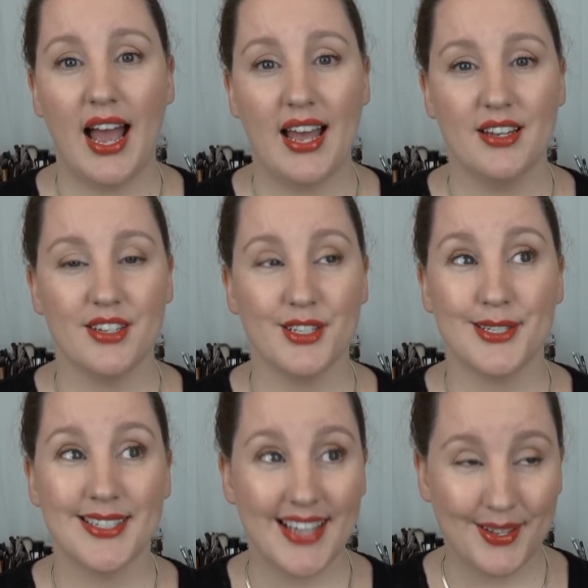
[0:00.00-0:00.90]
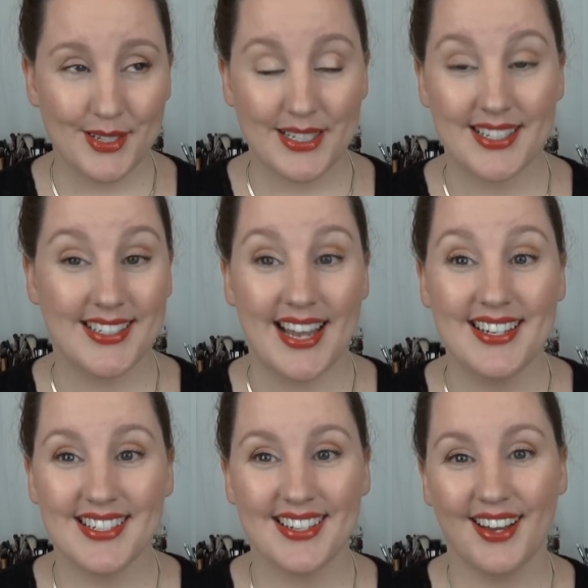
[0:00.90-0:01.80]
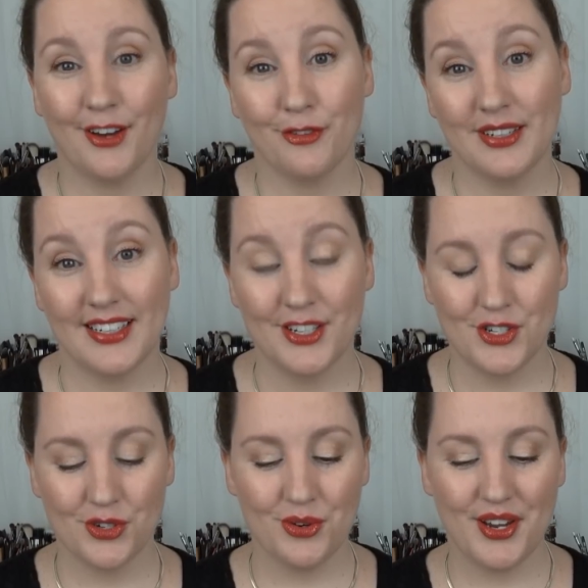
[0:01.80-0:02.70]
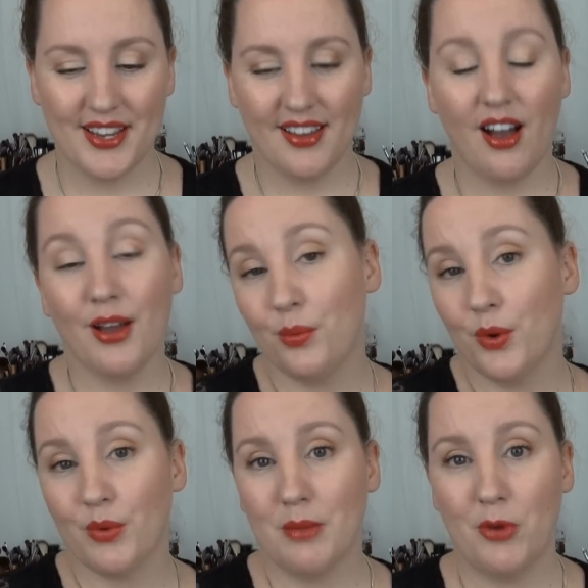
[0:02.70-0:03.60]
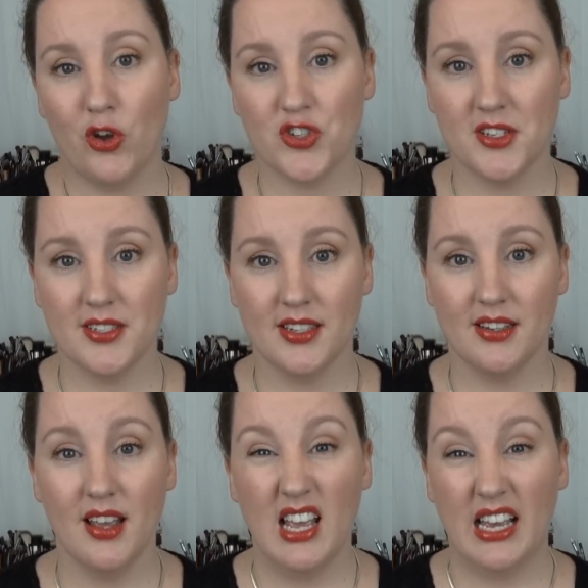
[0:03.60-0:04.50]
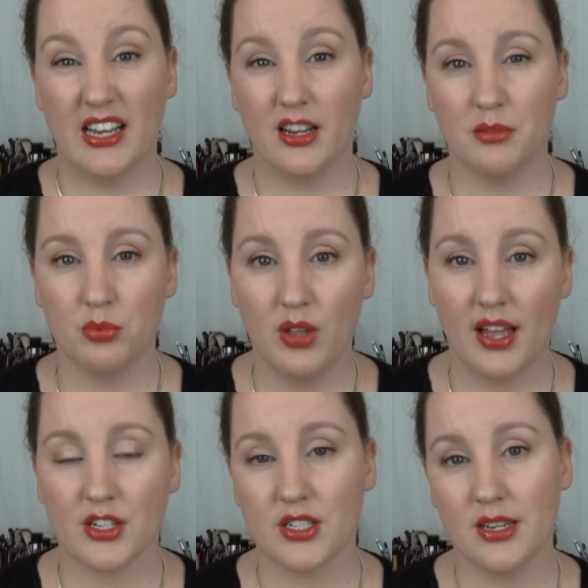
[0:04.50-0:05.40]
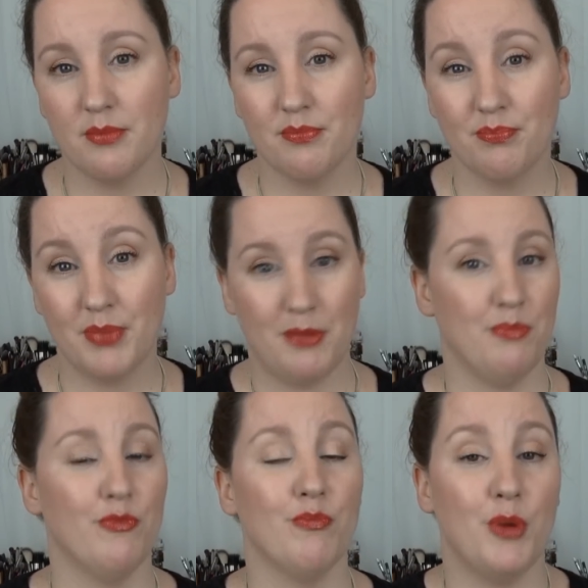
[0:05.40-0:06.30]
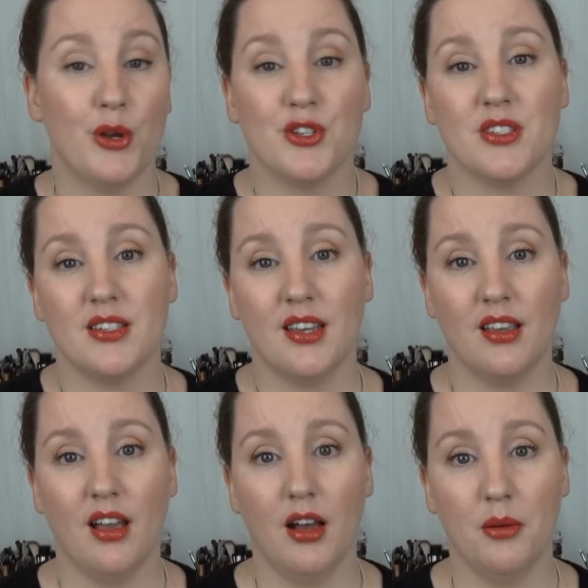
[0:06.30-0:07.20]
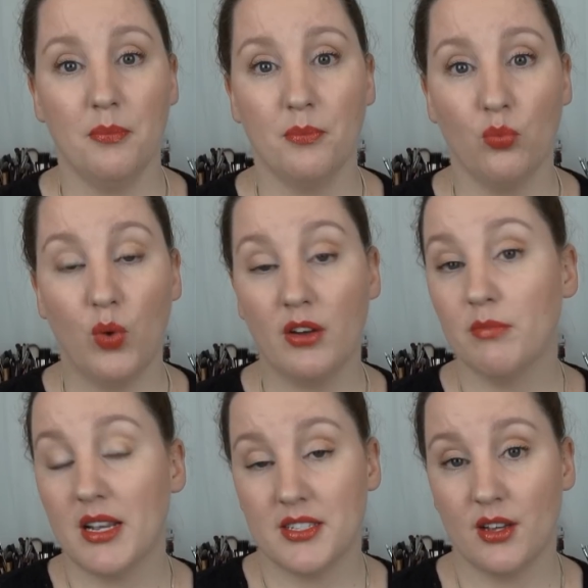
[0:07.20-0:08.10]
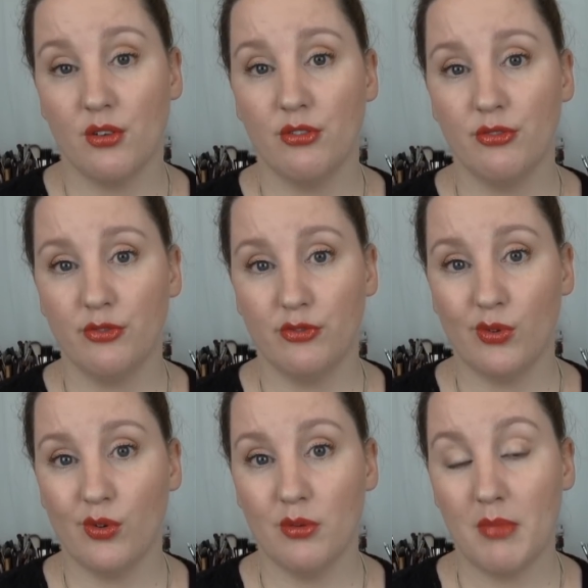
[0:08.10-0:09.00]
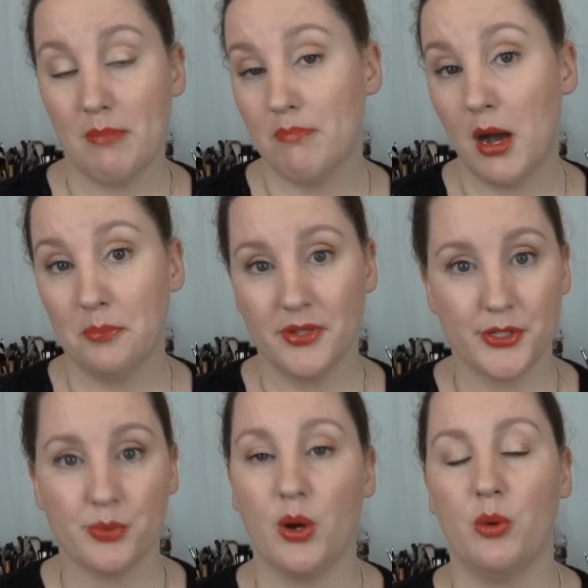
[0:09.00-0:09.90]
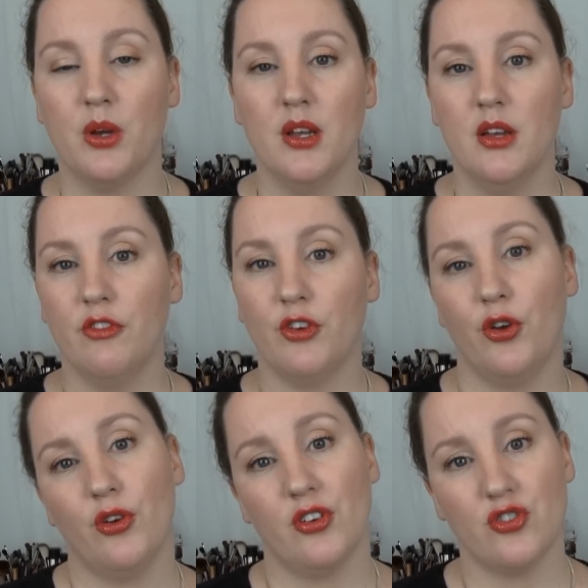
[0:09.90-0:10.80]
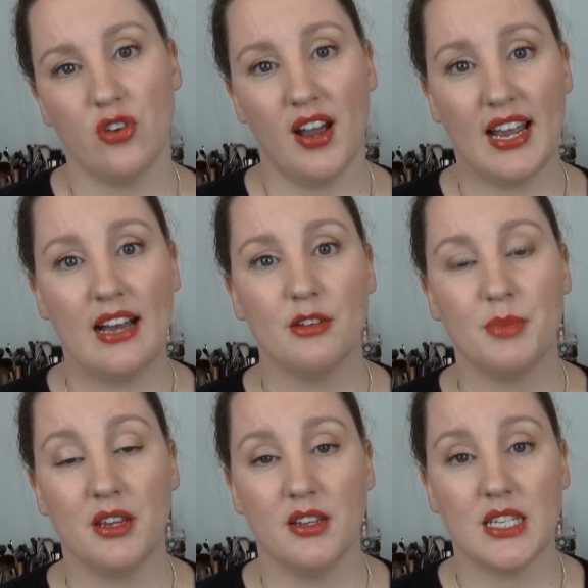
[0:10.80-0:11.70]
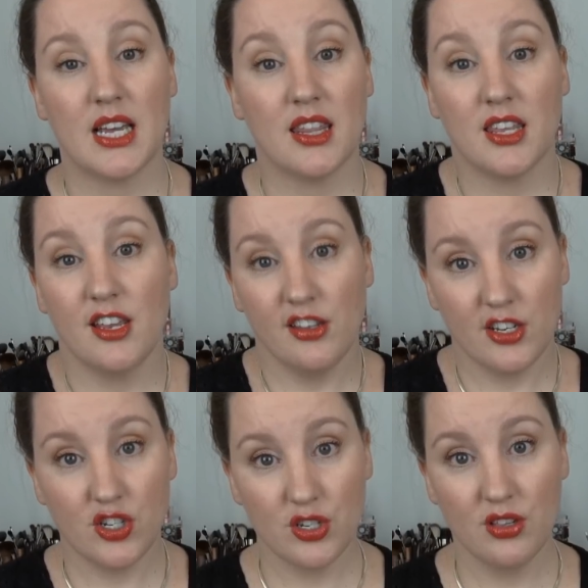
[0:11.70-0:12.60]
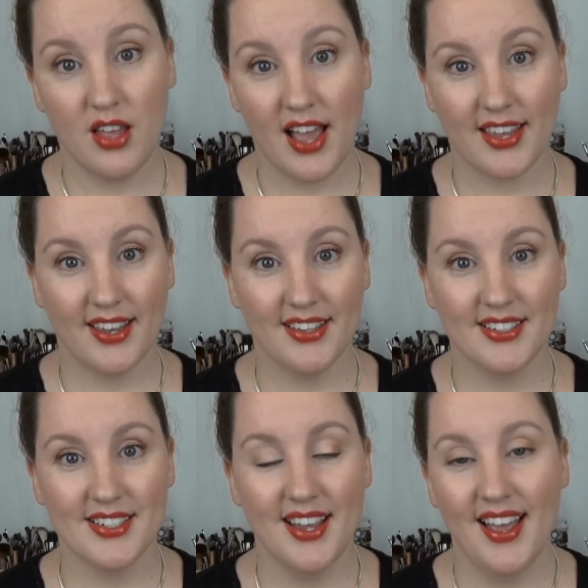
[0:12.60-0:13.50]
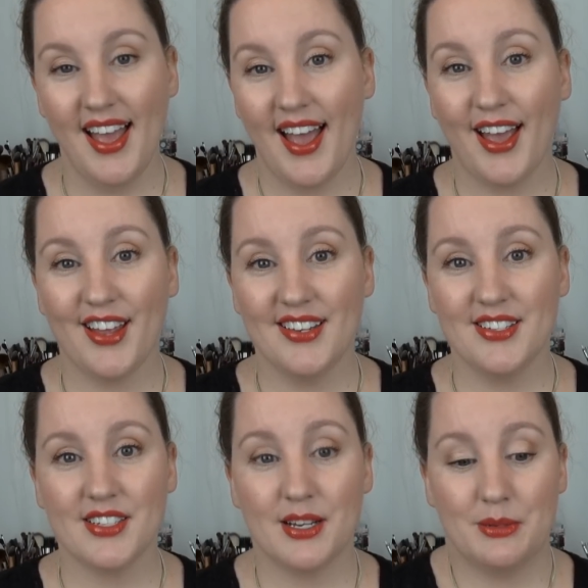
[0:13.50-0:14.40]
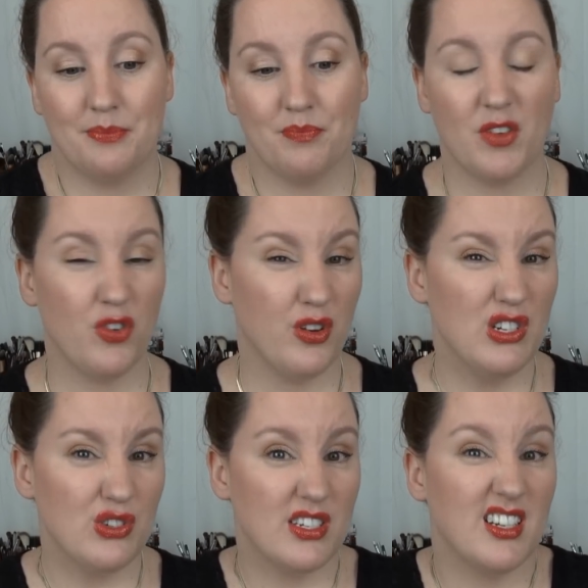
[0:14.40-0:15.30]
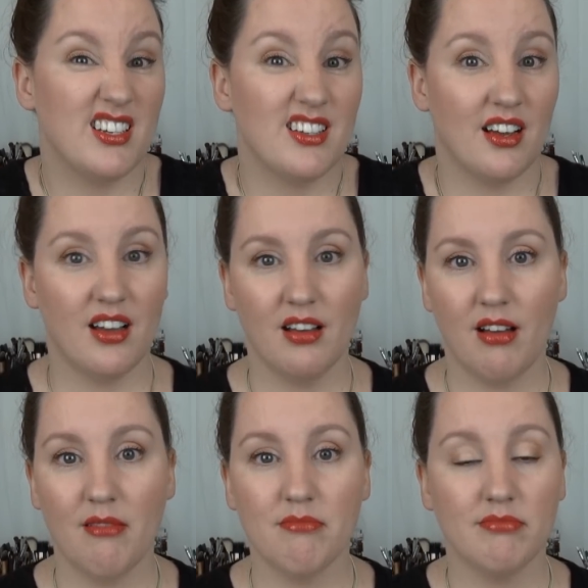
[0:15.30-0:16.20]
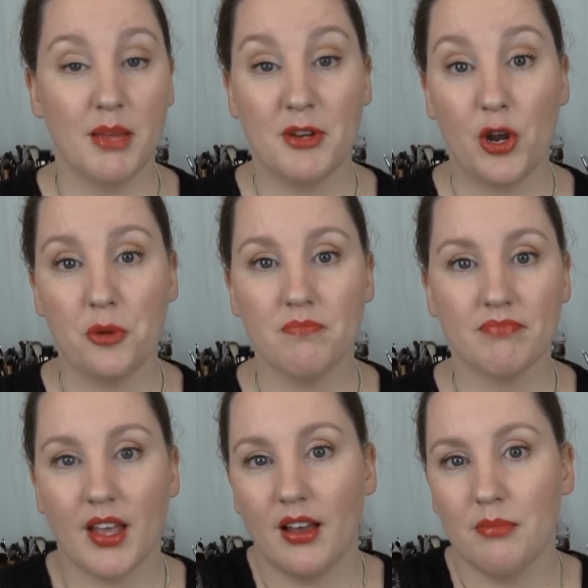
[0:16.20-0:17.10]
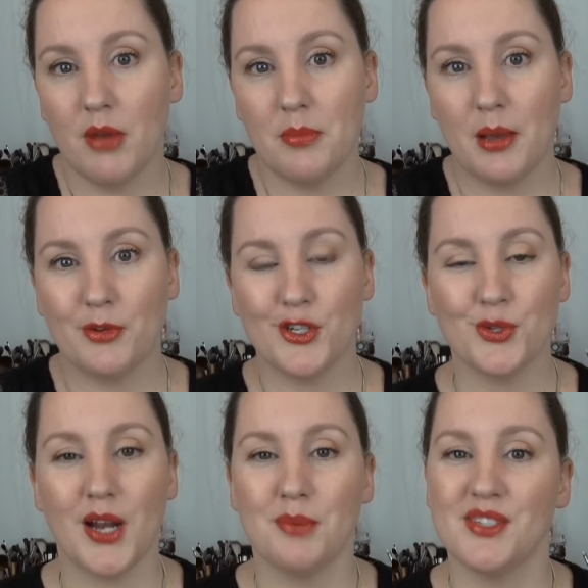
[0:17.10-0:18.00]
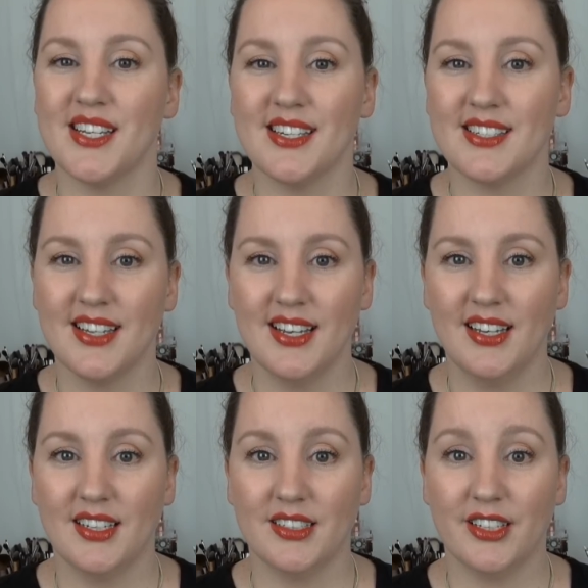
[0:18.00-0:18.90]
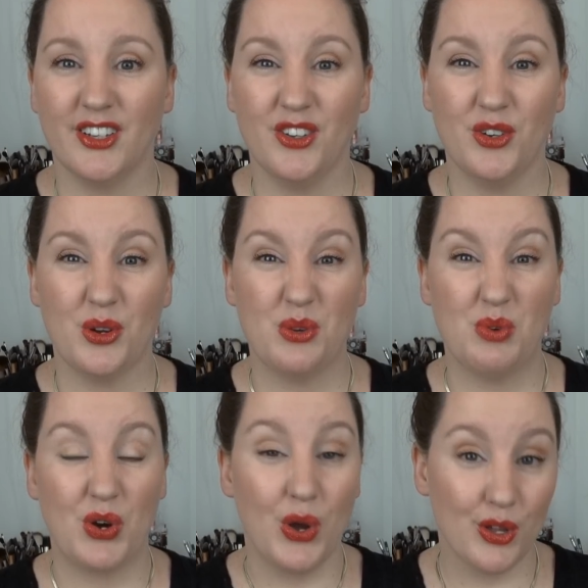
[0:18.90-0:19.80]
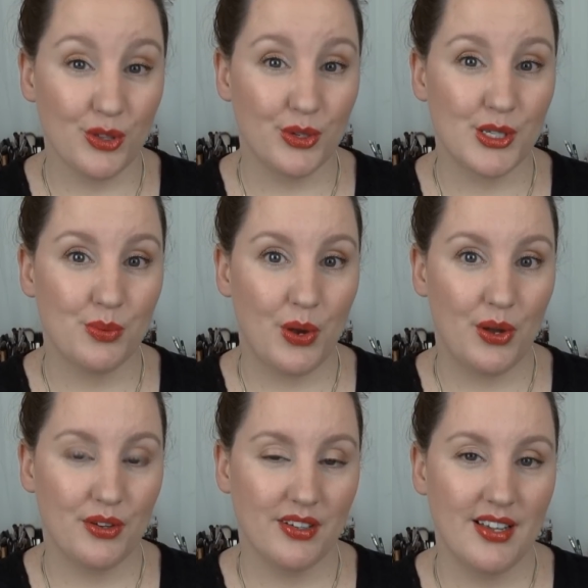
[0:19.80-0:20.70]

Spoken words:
and the scent I really enjoy, I would repurchase it, and I will actually be purchasing one myself for my mum as well, for her to try out, because I think that she'll like it. And if you're interested, let me know. I might be able to do an update, let you know what her thoughts were.